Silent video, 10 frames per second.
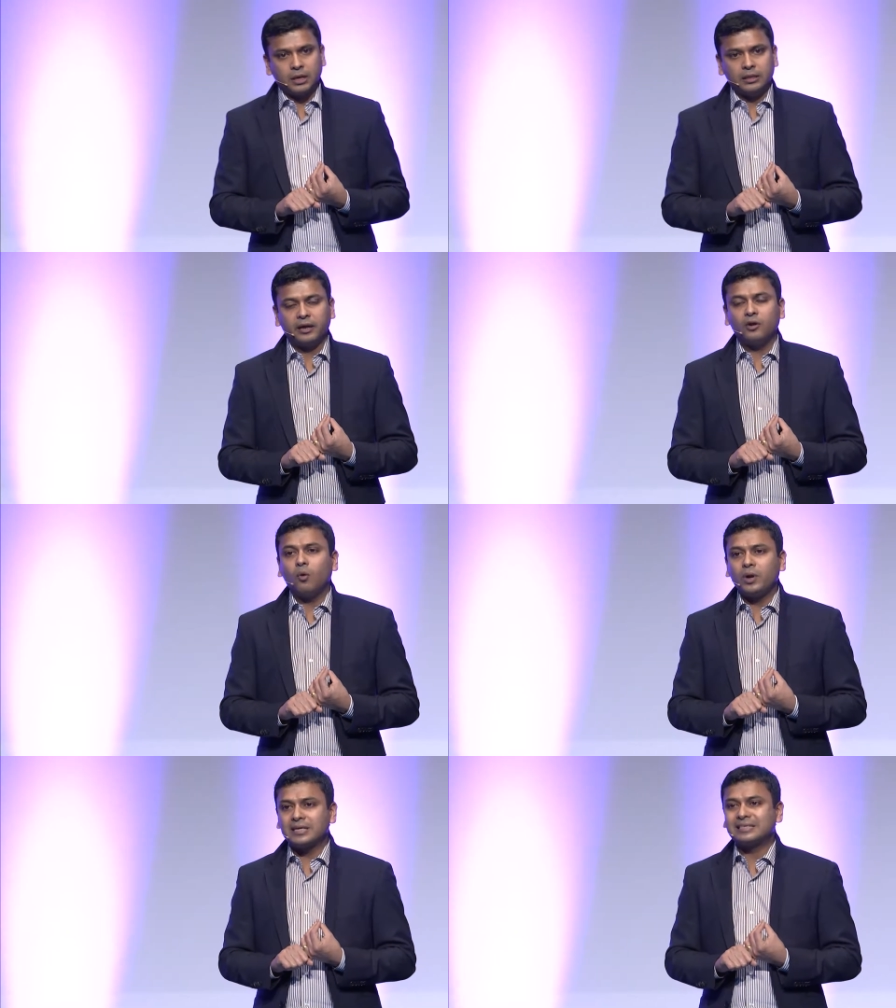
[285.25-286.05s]
They're
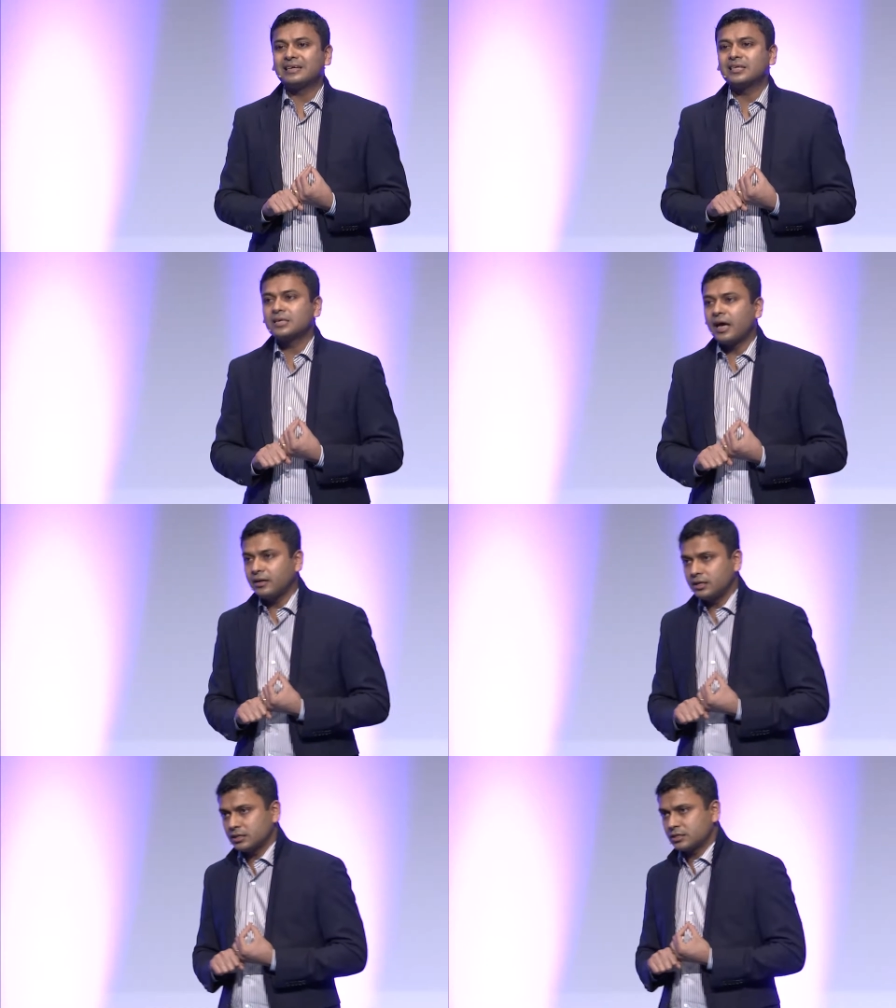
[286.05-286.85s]
known as data
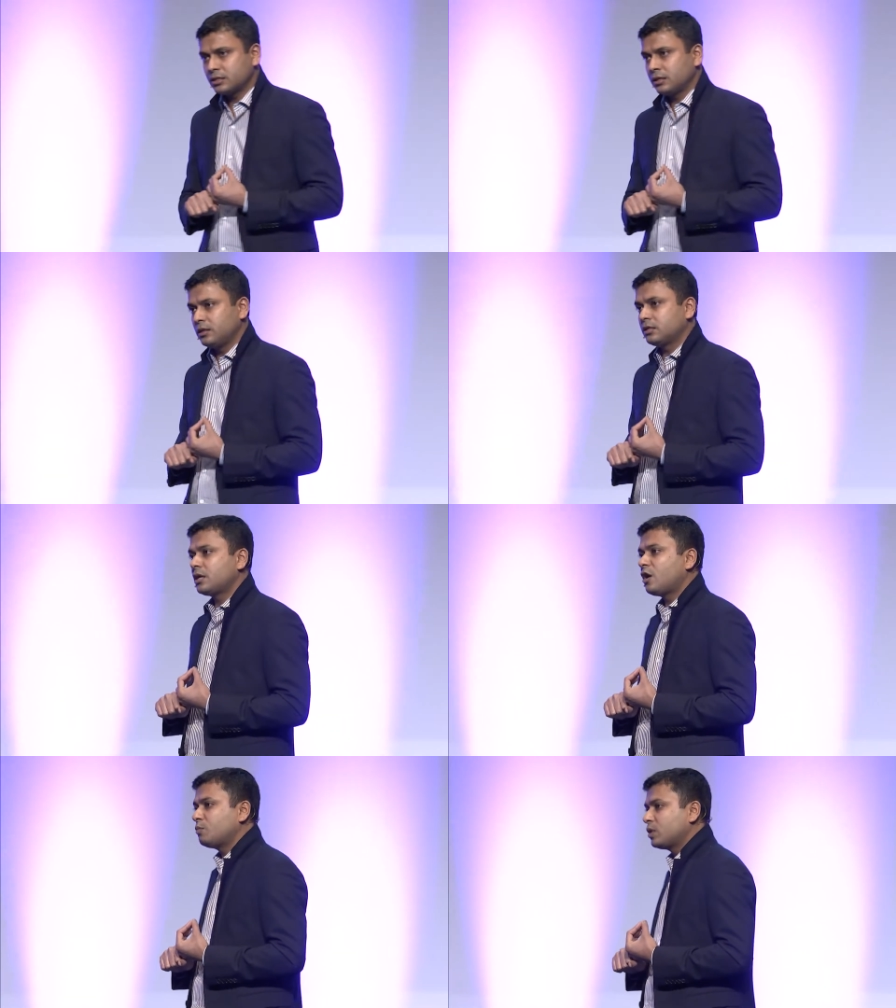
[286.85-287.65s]
scientists. The
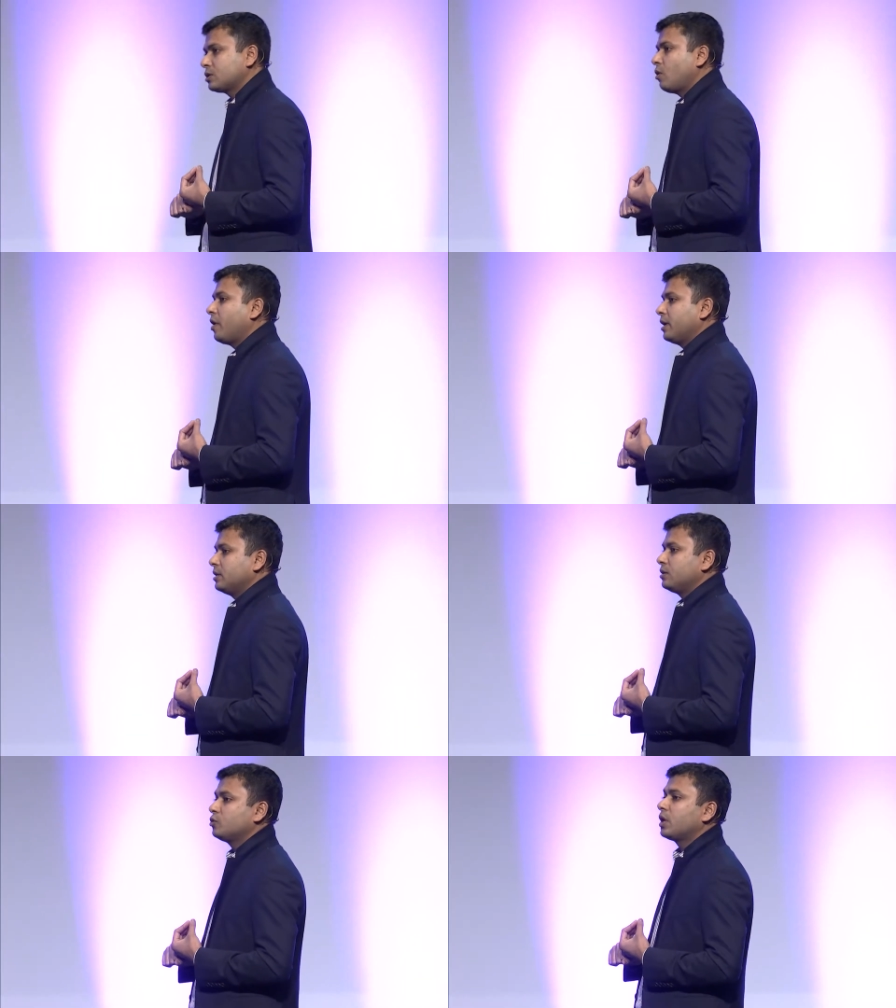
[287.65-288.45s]
term was coined
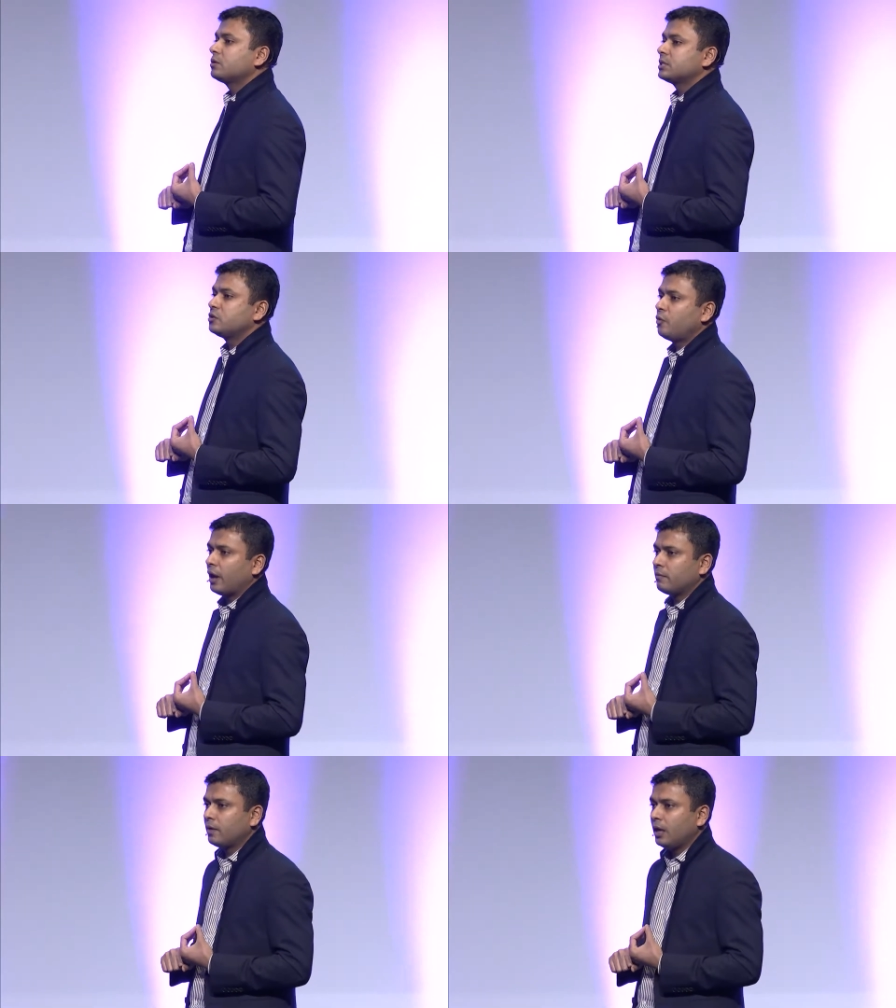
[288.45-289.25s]
in two thousand
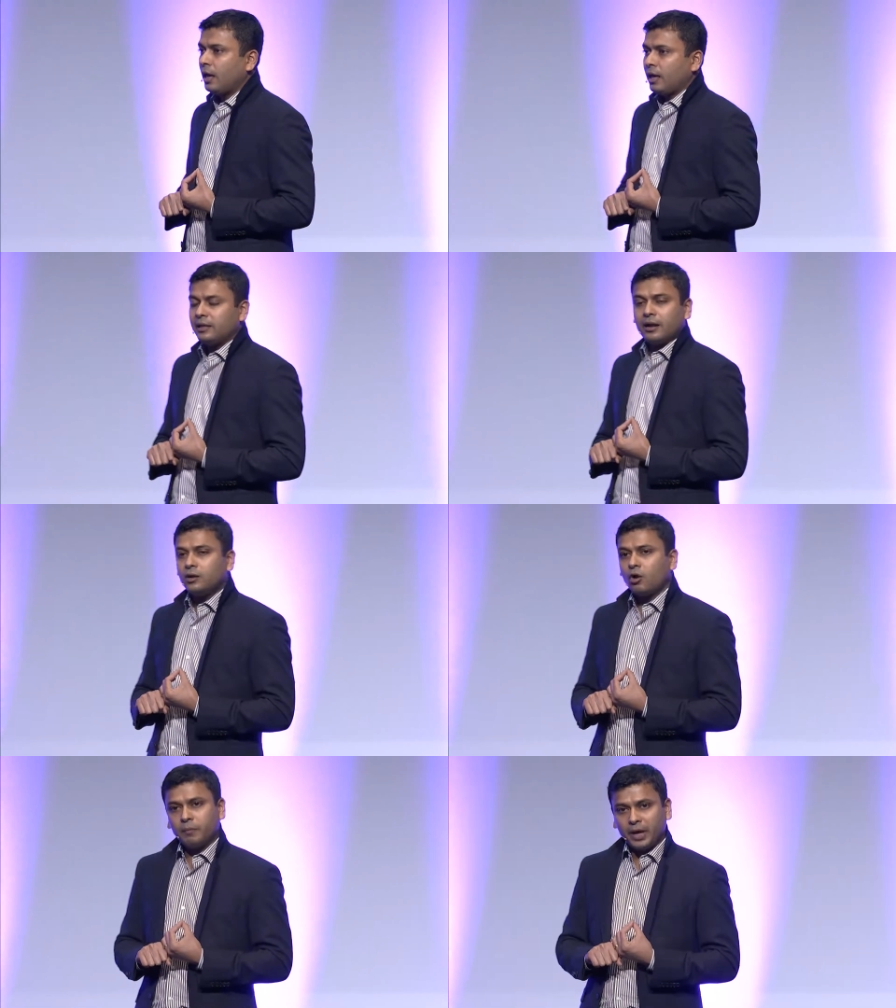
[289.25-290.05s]
twelve. There are
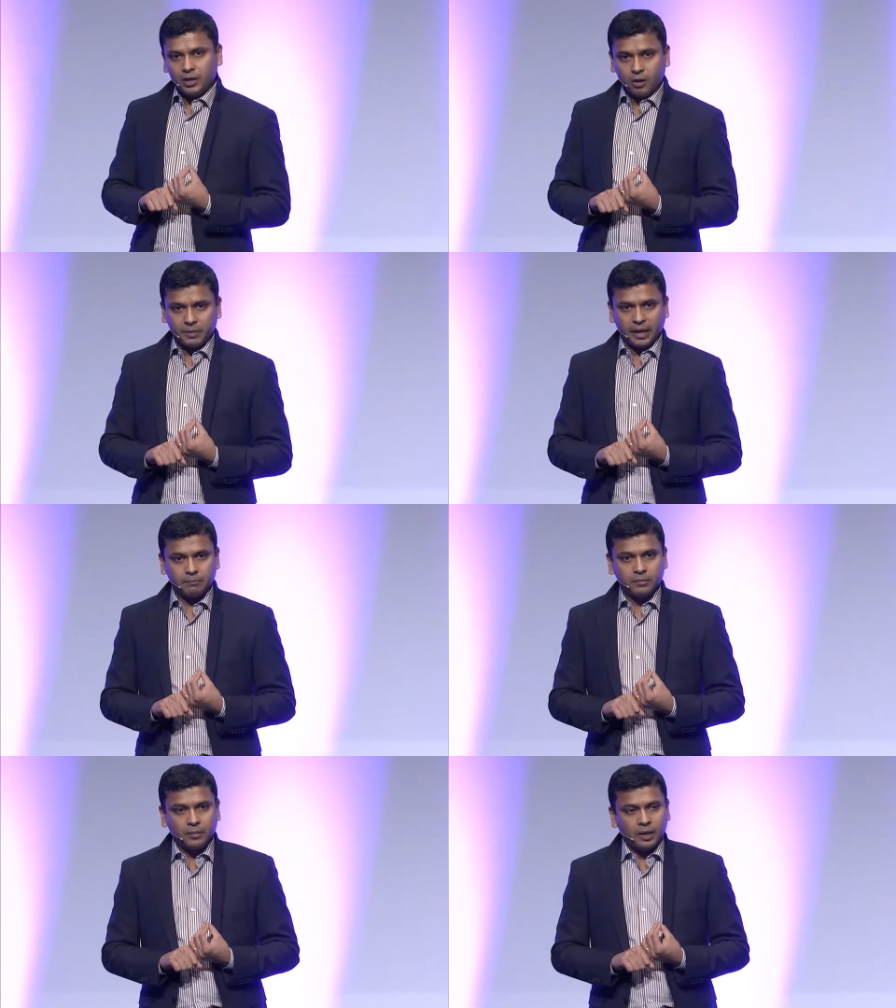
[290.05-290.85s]
not many of them,